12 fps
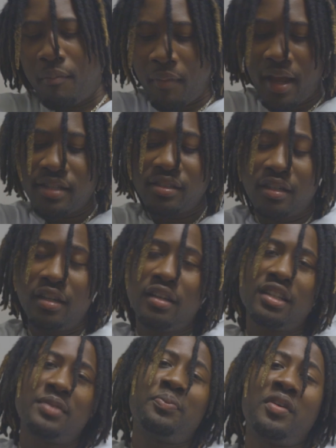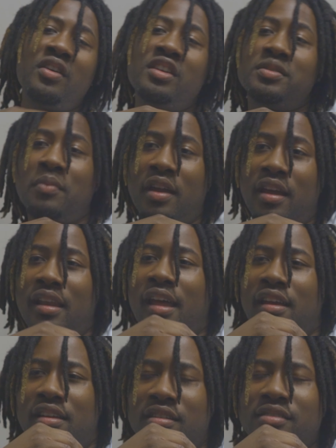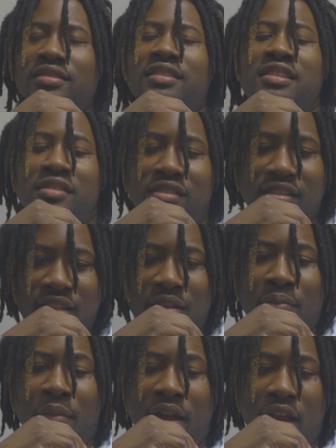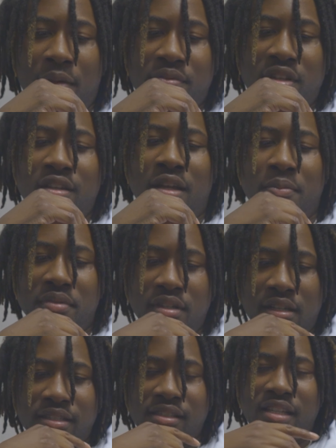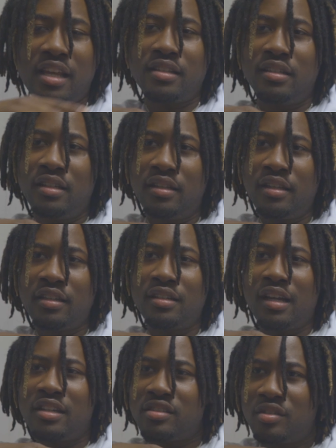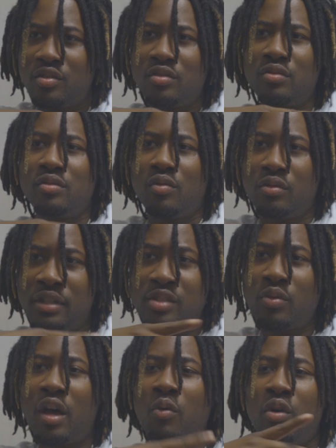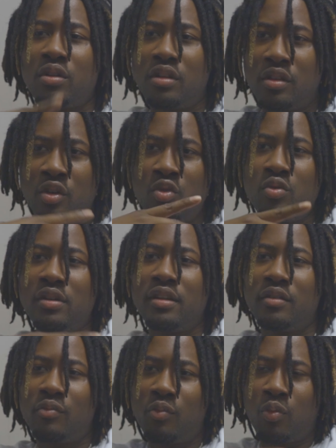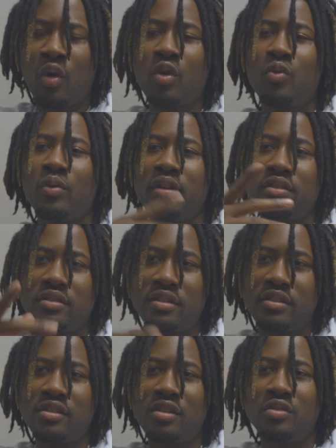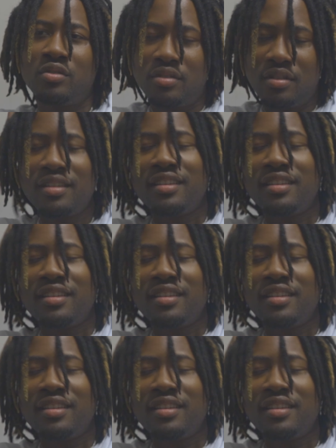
Man, it's a good experience, man. Like, cause it's man, I'm, t- I'm telling since I was a little nigga, I used to, this is what I wanted to do and work with and shit. So